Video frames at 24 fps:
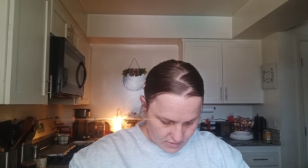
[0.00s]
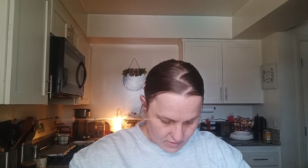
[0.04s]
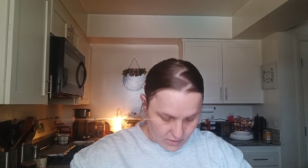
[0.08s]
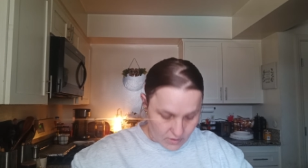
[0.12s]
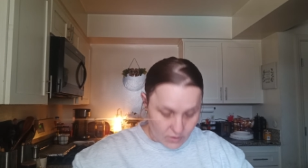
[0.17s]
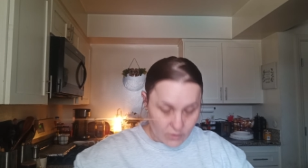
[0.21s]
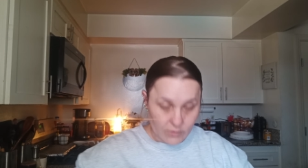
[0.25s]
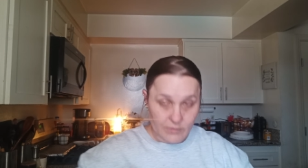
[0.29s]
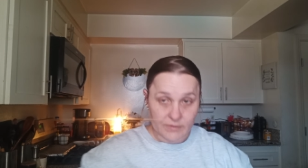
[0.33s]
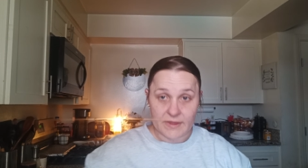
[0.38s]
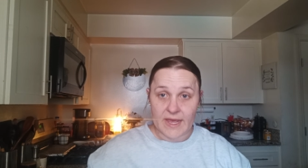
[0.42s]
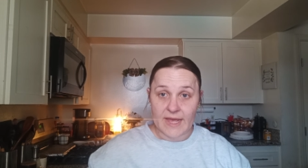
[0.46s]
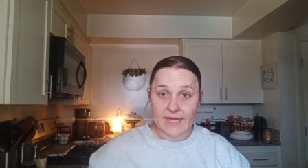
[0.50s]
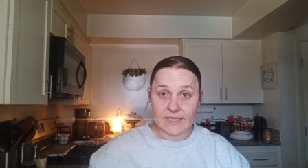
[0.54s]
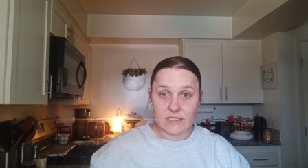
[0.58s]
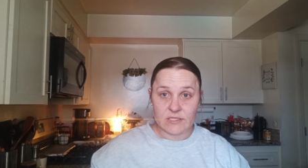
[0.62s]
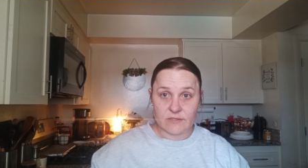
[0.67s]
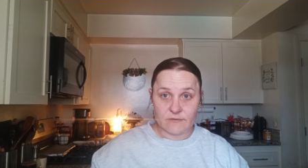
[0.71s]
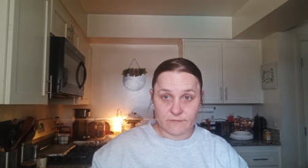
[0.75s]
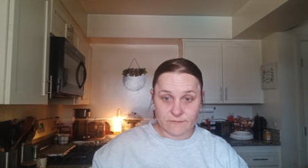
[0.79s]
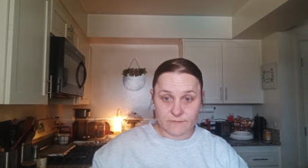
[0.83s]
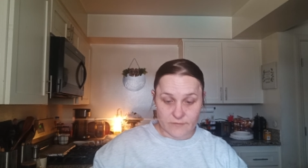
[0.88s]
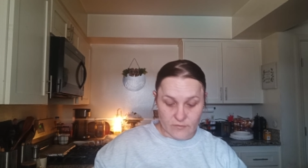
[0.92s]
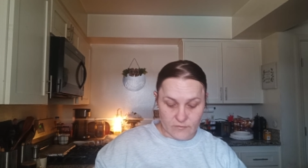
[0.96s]
Oh,
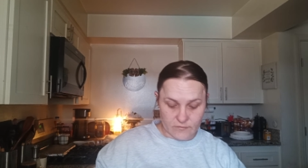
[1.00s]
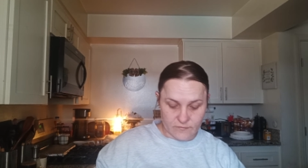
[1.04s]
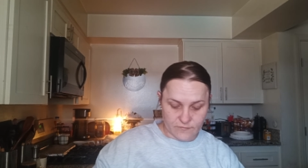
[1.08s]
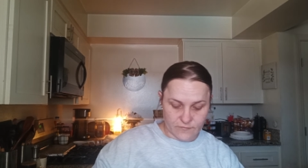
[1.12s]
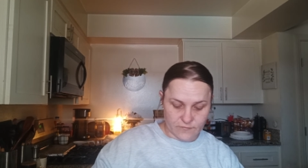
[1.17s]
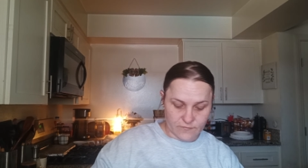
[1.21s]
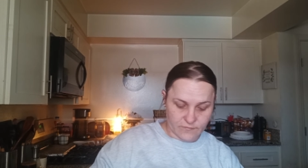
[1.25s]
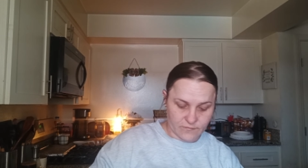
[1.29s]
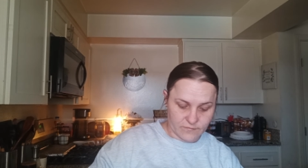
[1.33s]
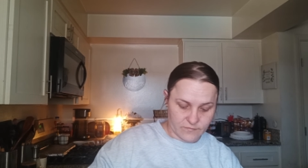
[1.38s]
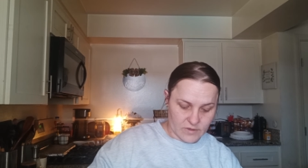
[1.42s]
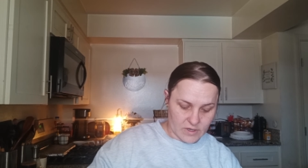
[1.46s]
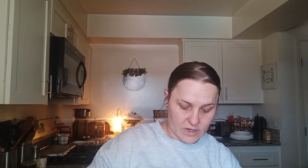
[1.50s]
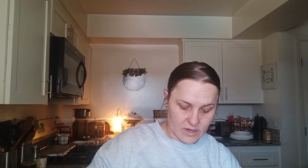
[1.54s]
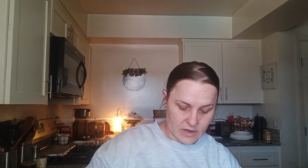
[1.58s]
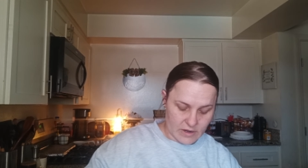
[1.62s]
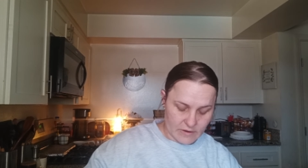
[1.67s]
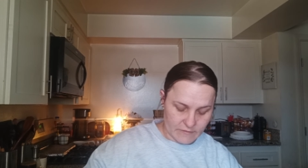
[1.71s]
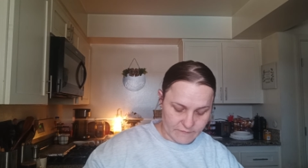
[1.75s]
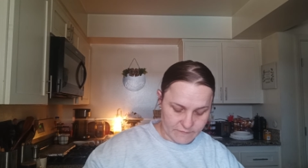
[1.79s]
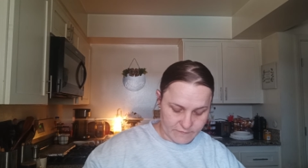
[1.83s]
that's for uh,